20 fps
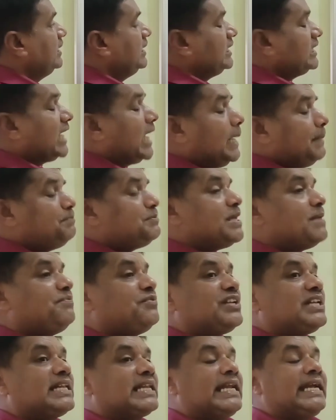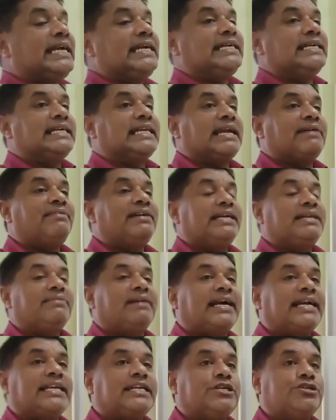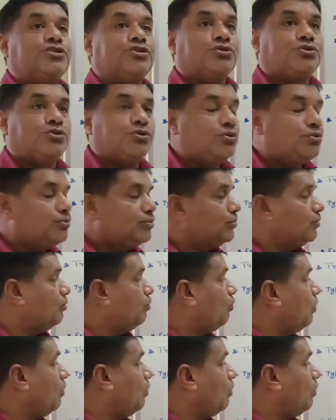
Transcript: Types of trade divided into two.